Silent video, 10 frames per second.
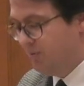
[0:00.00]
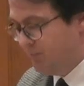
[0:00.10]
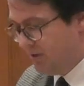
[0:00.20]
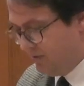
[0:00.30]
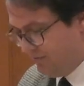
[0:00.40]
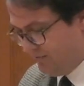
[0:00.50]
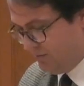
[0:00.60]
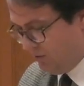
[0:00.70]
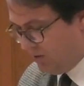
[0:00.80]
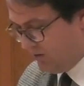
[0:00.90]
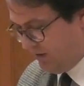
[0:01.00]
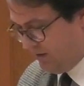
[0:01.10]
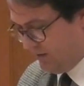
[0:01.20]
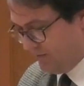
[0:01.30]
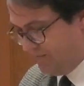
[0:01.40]
bearing fruit all
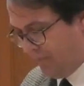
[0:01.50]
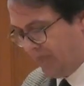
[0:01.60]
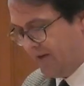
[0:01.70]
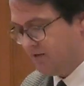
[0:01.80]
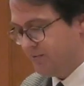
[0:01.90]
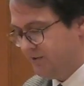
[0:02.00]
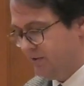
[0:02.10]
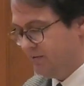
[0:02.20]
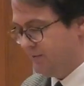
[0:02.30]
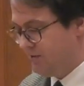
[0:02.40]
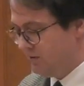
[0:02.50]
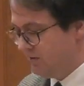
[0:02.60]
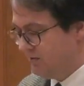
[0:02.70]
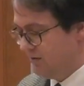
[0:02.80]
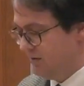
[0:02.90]
year as we see a return
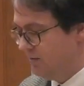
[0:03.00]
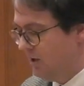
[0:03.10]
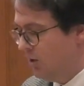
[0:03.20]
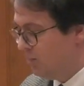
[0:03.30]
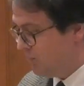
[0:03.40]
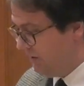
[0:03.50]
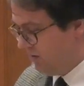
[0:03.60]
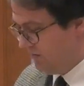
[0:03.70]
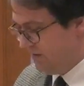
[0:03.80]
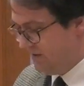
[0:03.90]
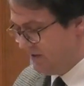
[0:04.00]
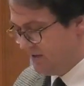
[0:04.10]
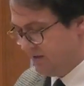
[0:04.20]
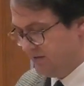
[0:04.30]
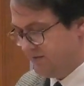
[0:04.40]
to pre-COVID
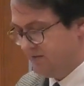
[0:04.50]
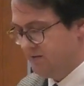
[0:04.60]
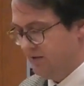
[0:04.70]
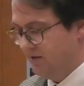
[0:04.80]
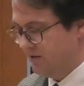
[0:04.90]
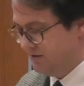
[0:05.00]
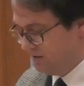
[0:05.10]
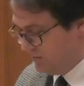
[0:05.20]
attendance and our general